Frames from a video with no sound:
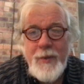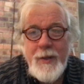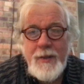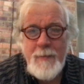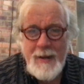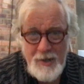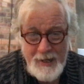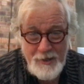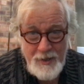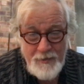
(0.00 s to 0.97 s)
His
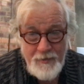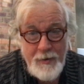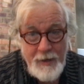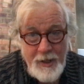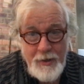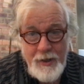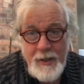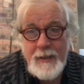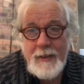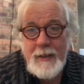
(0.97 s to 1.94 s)
imagination is very good,
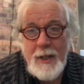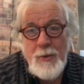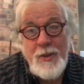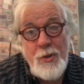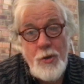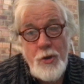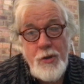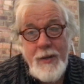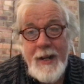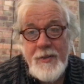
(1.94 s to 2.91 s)
as we saw
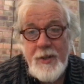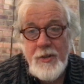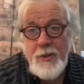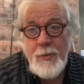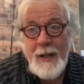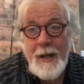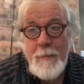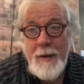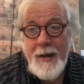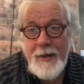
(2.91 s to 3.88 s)
during our sessions with Glenn
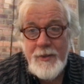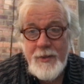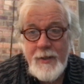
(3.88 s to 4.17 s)
Bays.